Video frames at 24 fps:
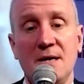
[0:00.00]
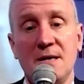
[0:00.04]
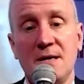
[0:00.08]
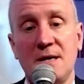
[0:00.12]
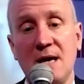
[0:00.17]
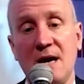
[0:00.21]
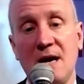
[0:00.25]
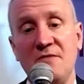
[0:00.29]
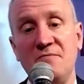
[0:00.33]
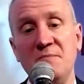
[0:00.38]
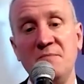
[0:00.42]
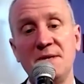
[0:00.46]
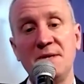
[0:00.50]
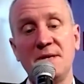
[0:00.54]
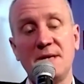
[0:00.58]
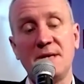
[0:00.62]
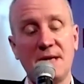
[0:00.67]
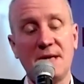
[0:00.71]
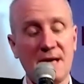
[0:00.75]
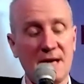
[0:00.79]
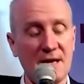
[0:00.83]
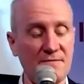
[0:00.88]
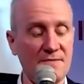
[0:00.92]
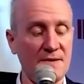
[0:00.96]
government
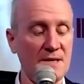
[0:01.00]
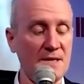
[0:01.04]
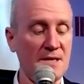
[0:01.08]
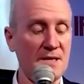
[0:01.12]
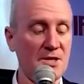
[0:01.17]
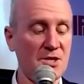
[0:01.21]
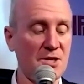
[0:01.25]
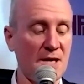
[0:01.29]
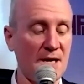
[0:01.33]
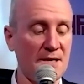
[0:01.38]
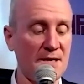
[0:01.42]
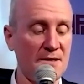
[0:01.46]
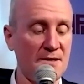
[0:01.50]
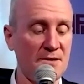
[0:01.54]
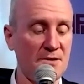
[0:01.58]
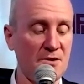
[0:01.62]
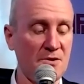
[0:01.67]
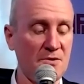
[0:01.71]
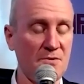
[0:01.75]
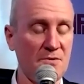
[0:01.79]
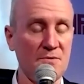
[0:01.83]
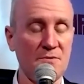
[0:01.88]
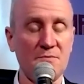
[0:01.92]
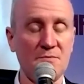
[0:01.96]
have initiated a
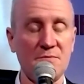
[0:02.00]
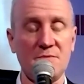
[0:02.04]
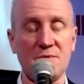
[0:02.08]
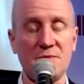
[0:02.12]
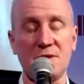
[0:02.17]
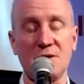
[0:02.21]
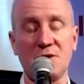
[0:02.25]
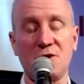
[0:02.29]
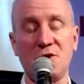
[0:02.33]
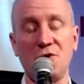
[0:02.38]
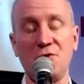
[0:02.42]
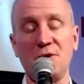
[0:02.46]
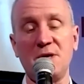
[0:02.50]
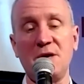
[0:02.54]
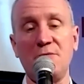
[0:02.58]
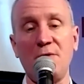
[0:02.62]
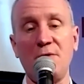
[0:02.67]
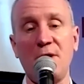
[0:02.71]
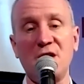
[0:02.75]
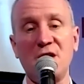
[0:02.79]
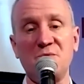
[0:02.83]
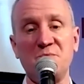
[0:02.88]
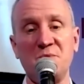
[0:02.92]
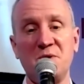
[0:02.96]
new security
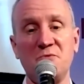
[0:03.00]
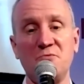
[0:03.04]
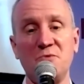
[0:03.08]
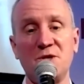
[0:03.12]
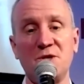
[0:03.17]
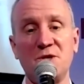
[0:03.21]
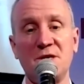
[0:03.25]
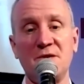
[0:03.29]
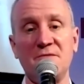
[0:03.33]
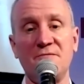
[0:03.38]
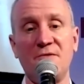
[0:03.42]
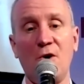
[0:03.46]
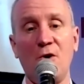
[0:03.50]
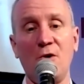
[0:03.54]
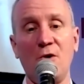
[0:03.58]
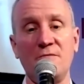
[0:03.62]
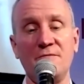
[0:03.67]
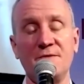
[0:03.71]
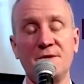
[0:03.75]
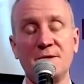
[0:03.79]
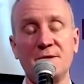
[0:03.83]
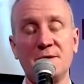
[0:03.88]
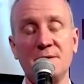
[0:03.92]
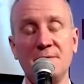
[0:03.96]
arrangement which
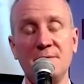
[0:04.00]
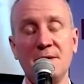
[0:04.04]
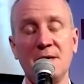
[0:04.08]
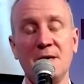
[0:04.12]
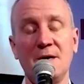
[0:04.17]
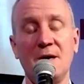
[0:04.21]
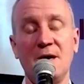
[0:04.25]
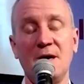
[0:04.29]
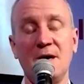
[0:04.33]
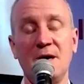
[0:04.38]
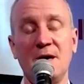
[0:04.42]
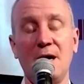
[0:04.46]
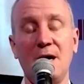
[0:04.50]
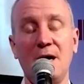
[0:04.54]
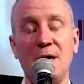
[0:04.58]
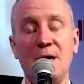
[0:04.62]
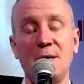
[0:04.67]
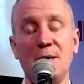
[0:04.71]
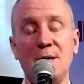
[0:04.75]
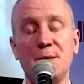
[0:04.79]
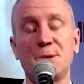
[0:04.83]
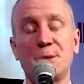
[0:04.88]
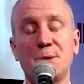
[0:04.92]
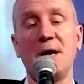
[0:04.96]
involves
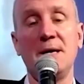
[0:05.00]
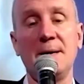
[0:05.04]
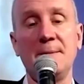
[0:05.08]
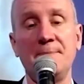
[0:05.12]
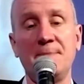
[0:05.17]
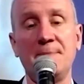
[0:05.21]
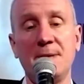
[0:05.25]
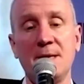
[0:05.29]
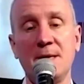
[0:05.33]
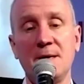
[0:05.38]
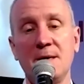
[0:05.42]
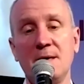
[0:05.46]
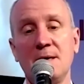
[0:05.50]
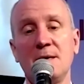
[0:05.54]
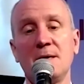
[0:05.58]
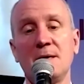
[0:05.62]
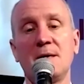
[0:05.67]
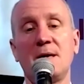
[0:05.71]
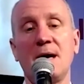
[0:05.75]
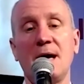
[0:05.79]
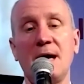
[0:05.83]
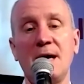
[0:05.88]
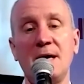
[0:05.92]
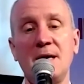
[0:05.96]
Australia
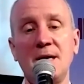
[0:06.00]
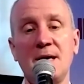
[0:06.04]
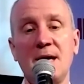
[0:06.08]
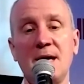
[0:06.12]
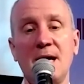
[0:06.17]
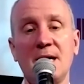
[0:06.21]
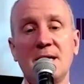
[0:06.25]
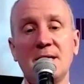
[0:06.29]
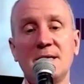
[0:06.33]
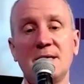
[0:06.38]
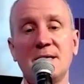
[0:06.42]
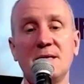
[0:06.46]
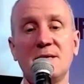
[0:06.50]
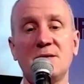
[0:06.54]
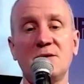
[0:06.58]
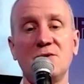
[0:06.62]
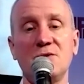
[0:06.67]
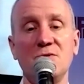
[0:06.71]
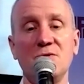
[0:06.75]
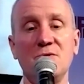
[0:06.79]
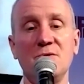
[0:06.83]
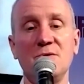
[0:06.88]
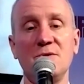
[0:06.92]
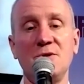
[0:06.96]
gaining access
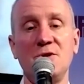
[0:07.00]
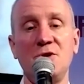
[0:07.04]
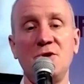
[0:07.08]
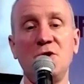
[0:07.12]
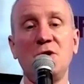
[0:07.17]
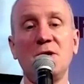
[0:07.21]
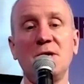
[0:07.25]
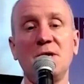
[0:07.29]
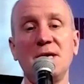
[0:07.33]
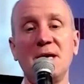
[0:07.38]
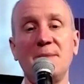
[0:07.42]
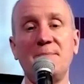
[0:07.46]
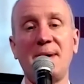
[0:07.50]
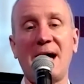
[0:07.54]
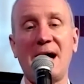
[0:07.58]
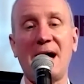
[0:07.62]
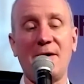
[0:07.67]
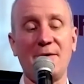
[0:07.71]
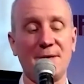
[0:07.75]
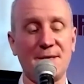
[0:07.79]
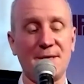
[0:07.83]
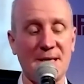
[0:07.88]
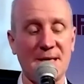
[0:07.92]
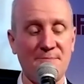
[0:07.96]
to
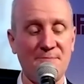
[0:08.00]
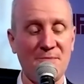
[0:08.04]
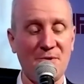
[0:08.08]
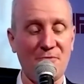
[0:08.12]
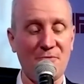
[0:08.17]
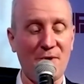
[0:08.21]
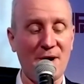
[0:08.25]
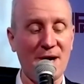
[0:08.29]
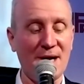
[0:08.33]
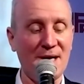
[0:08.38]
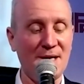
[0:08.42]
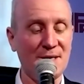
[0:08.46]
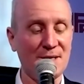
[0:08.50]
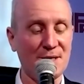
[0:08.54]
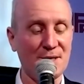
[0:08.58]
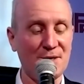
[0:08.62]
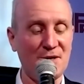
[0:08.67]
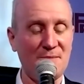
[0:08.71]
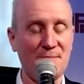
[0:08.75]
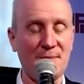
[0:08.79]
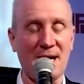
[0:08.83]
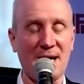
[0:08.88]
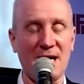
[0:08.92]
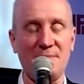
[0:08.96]
nuclear-powered submarines, and
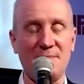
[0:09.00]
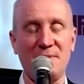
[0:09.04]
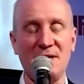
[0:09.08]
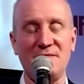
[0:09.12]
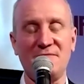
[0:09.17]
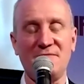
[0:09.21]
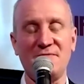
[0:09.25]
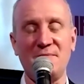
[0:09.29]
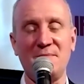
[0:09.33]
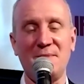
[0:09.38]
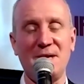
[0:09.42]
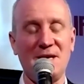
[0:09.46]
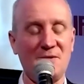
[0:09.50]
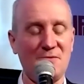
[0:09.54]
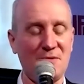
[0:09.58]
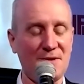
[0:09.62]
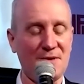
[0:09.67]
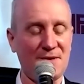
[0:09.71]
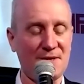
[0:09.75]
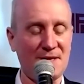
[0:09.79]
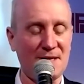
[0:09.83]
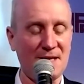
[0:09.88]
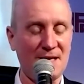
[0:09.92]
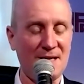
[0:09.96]
you may be familiar
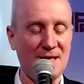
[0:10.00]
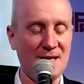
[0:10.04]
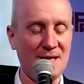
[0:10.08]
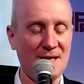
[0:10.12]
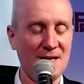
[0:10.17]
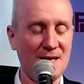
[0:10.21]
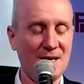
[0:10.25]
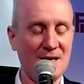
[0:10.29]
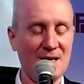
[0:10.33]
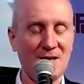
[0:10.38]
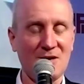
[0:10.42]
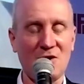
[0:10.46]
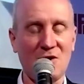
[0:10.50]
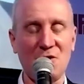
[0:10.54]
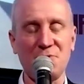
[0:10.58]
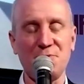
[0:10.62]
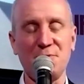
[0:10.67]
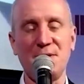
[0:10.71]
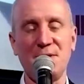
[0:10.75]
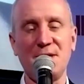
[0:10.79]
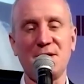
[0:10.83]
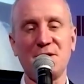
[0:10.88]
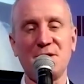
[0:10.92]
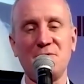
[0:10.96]
with the
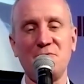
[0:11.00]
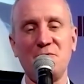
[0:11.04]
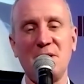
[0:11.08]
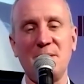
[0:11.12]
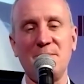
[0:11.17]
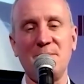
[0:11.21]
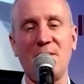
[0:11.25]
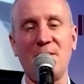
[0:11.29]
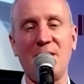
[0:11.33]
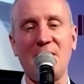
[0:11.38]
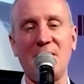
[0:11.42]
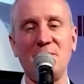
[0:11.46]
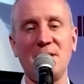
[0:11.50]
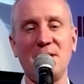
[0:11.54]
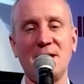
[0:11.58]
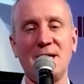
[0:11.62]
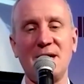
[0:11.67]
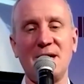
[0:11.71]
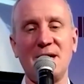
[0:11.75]
contradiction whereby we can